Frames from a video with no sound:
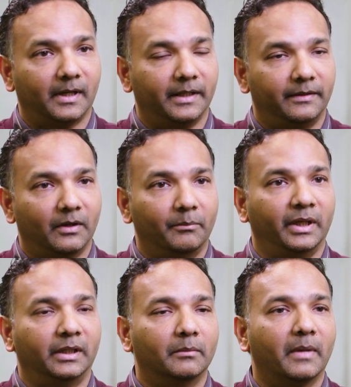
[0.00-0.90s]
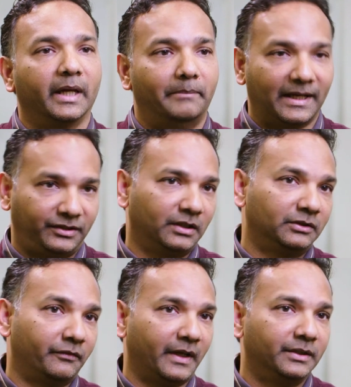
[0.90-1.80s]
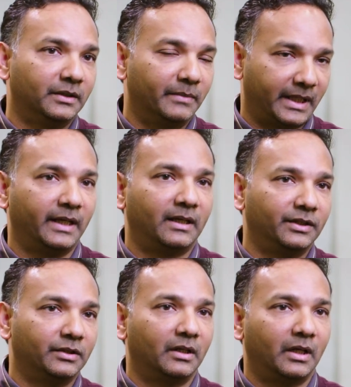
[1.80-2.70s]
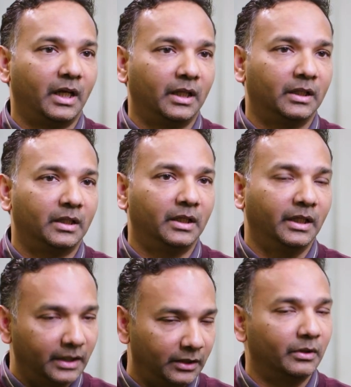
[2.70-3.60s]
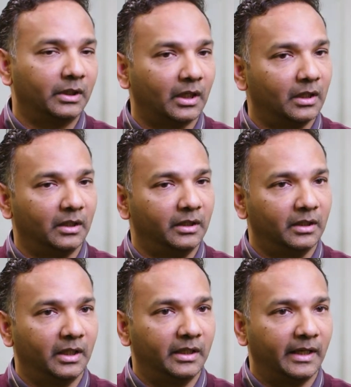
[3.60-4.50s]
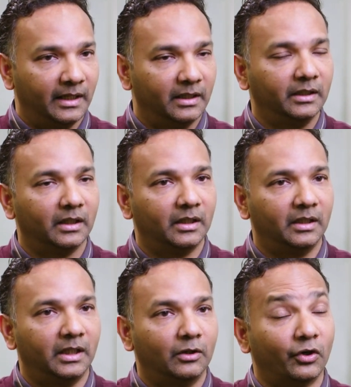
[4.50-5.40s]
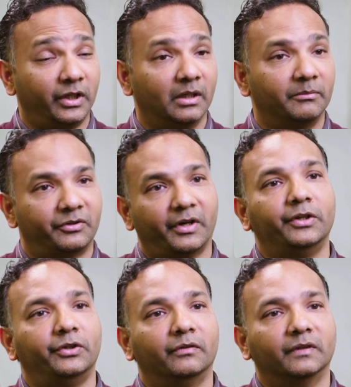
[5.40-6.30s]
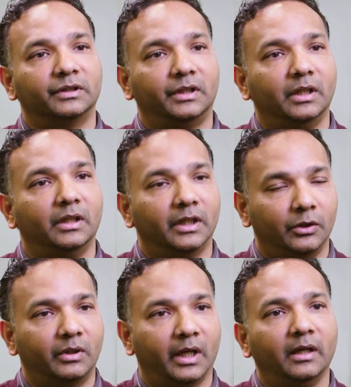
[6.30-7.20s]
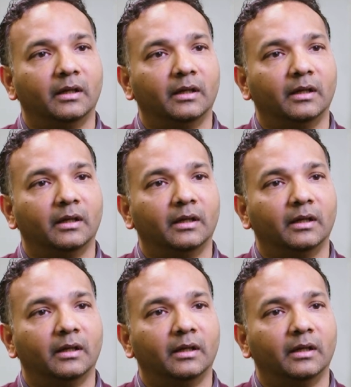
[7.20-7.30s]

I completed my bachelor's of mechanical engineering in England, in the Nottingham Trent University in the UK.